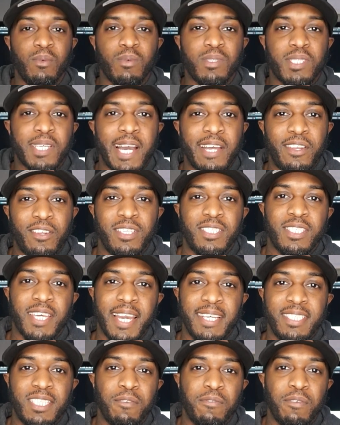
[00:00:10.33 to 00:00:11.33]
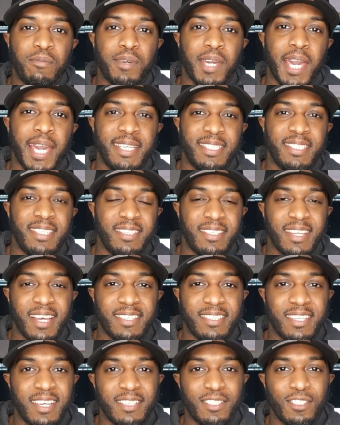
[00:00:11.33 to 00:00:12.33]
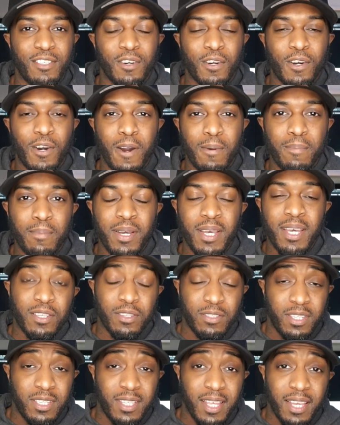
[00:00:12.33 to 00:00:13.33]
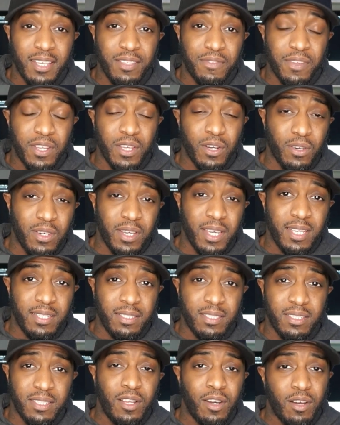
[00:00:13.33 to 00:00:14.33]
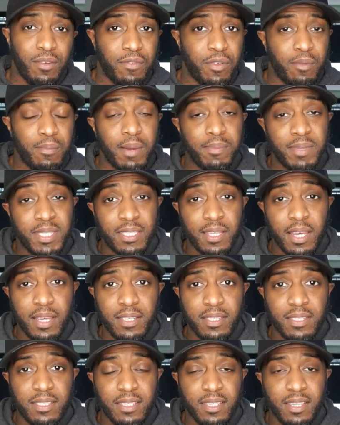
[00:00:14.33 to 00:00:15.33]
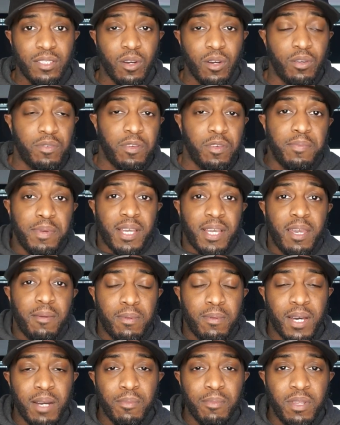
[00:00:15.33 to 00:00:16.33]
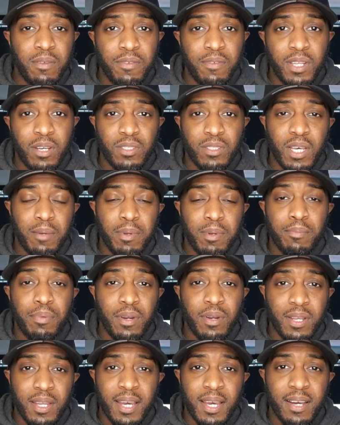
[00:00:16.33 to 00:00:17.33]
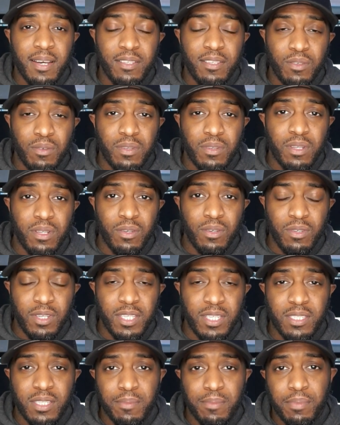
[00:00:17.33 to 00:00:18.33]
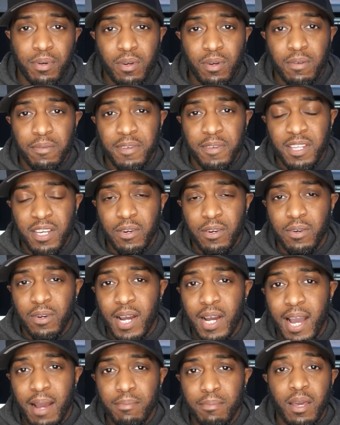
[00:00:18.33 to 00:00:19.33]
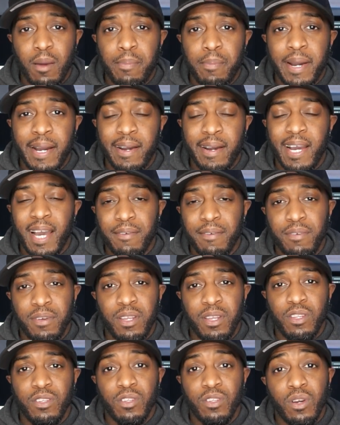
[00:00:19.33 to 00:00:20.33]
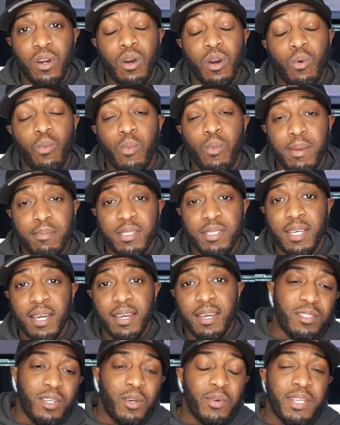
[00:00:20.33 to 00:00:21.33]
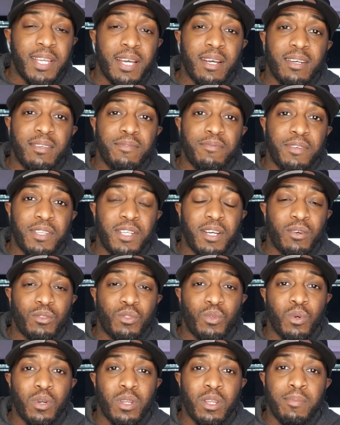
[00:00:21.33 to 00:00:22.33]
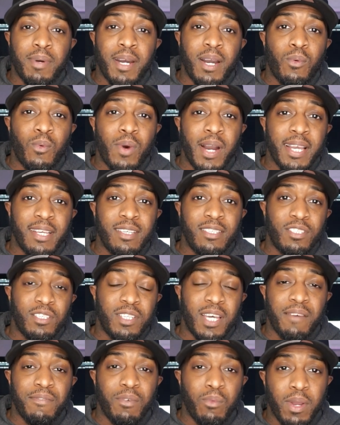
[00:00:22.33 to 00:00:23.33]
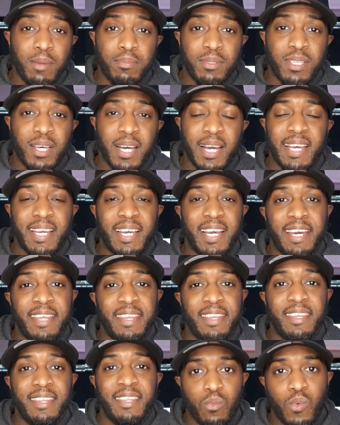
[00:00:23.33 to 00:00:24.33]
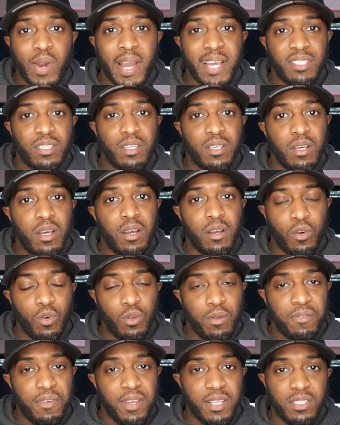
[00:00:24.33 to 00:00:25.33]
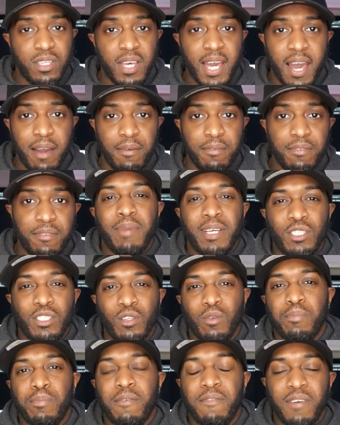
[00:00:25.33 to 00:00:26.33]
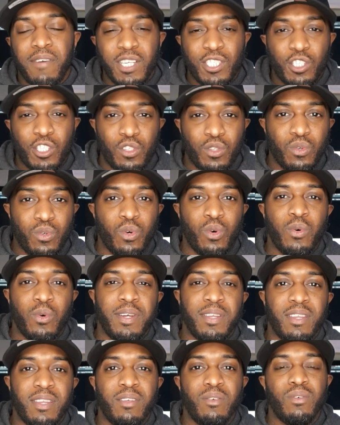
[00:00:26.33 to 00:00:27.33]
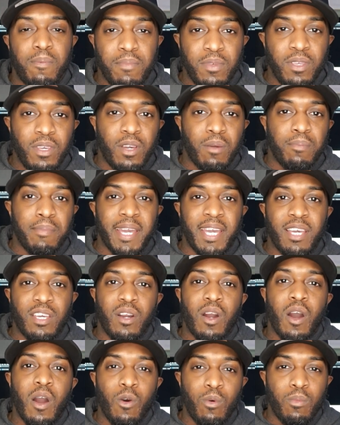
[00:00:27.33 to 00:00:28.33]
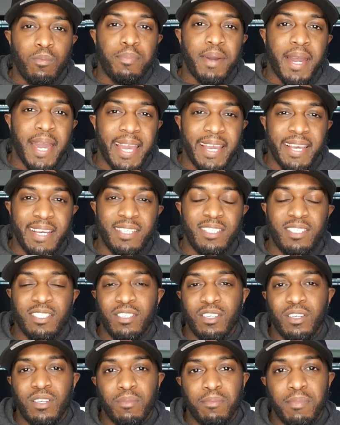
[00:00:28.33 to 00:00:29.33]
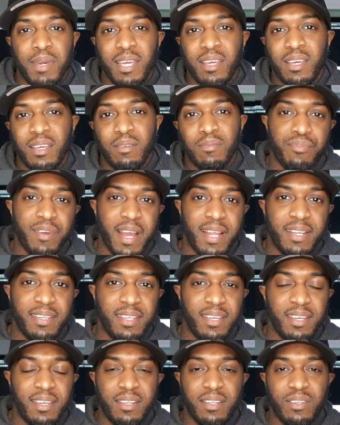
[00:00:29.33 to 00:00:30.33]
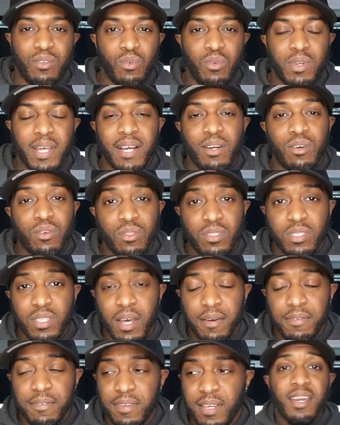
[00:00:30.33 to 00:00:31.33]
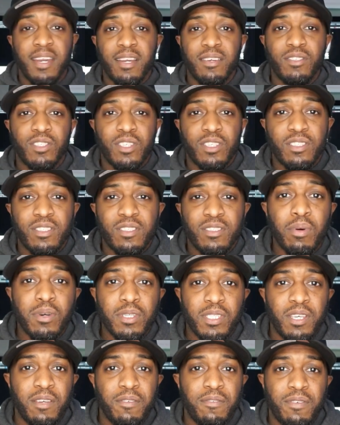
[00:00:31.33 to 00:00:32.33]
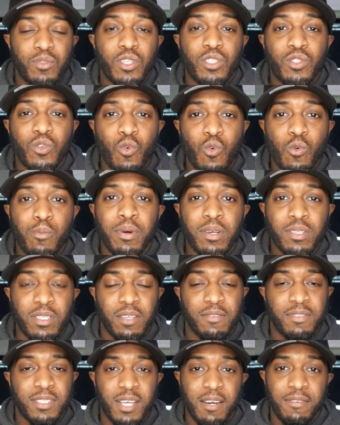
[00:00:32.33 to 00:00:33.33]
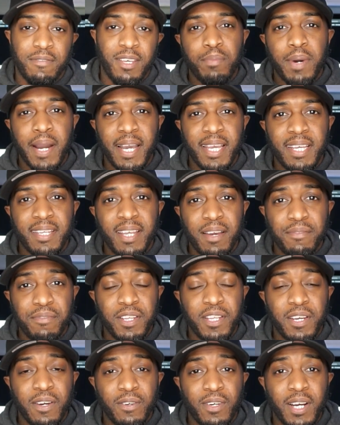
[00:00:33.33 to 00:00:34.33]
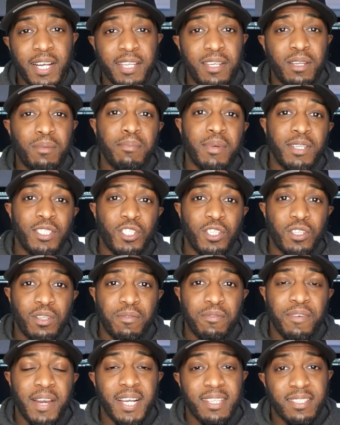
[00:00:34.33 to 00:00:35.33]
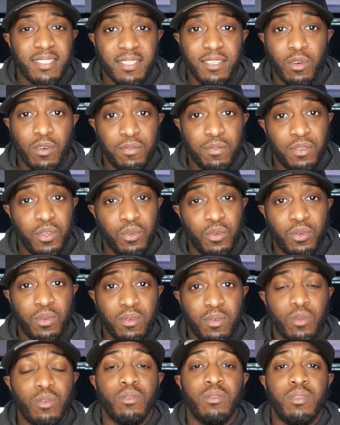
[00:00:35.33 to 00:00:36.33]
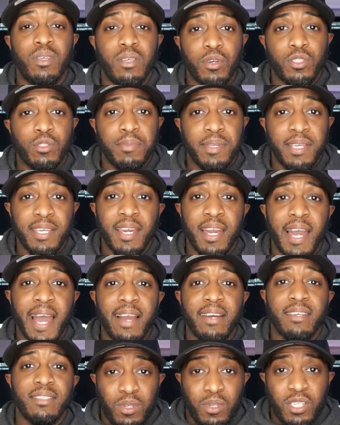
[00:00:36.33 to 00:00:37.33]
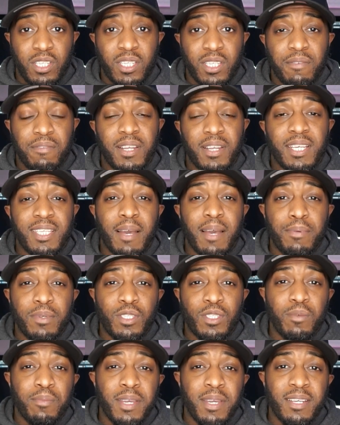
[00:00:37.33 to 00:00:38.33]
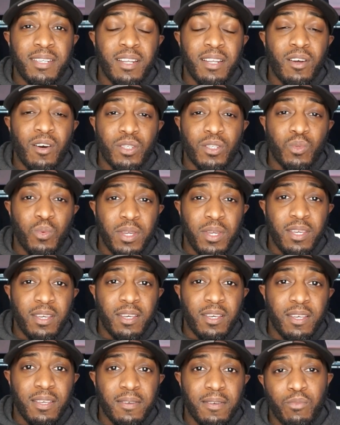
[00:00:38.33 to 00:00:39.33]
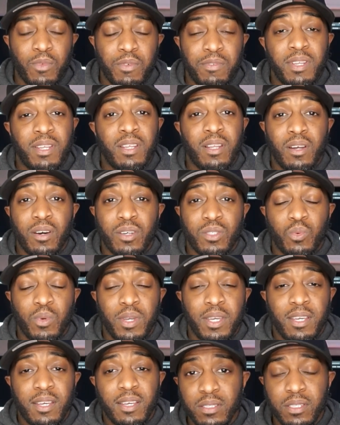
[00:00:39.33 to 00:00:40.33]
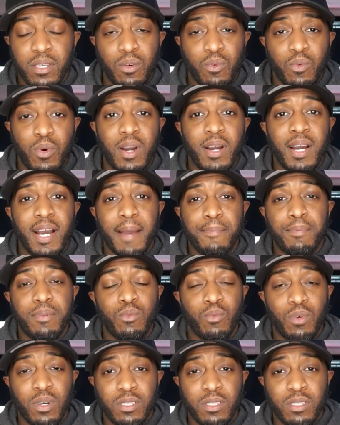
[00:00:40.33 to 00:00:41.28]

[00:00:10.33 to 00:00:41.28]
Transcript: What's going on? It's Casey from KC So today's video is learn from my mistakes. So if you've been keeping up with the videos that I've been putting out, you would have noticed I put a video up about having your own website. So in that video, I was talking about why you should have a website and why it's a, a good thing to have, makes you look professional and you can, you can make it your home page and you can make it branded and all that good stuff. Yeah, it's just positive, just all positive stuff. But in that video, I didn't mention the fact of you could possibly get hacked, which is something that's happened to me in the last week, within the last week. So what happened